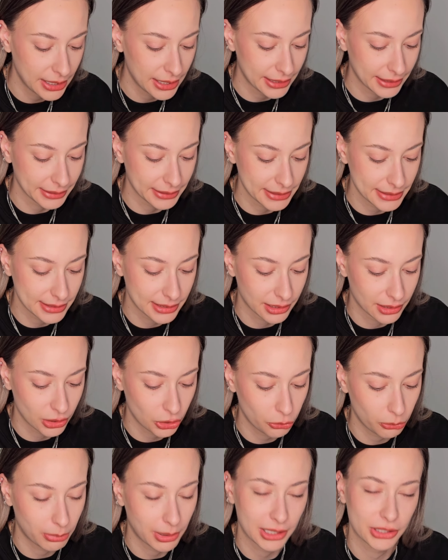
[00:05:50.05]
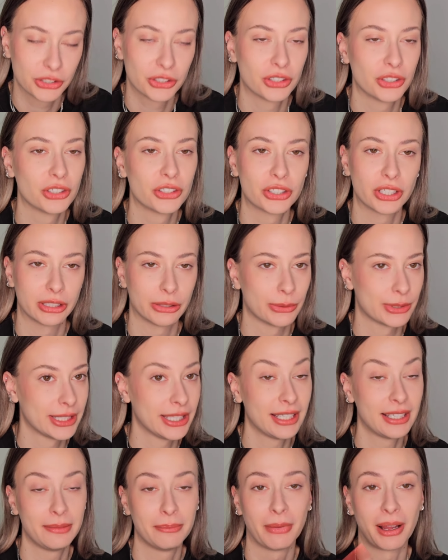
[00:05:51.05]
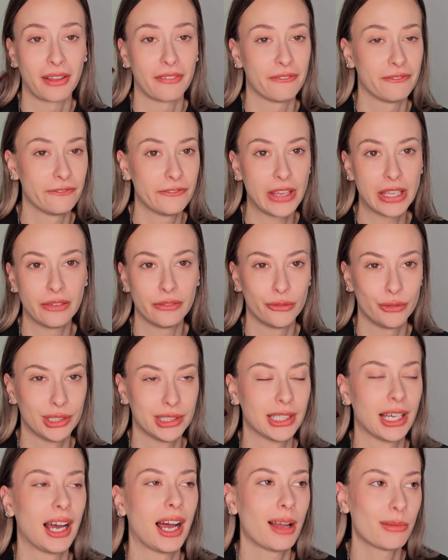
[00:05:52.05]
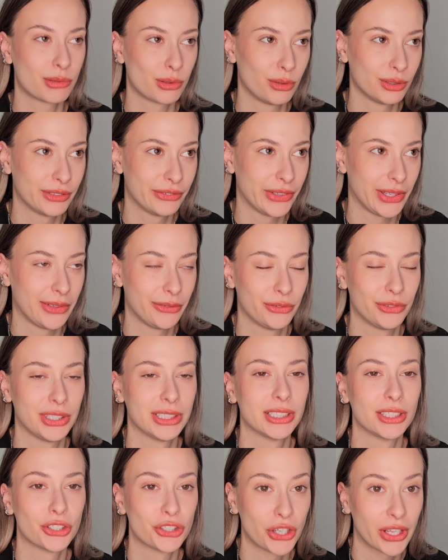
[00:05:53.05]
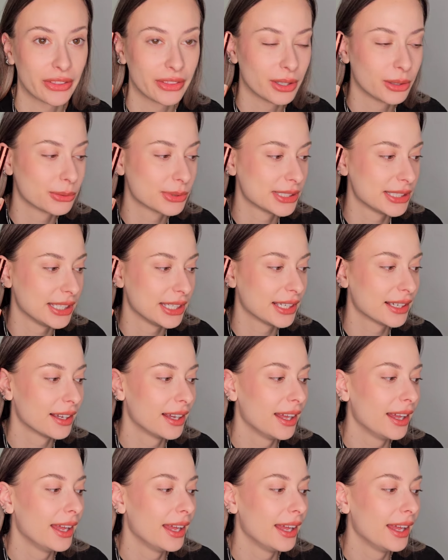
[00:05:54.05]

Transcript: It is the No Budge Shadow Stick, my favorite, absolute favorite shadow stick.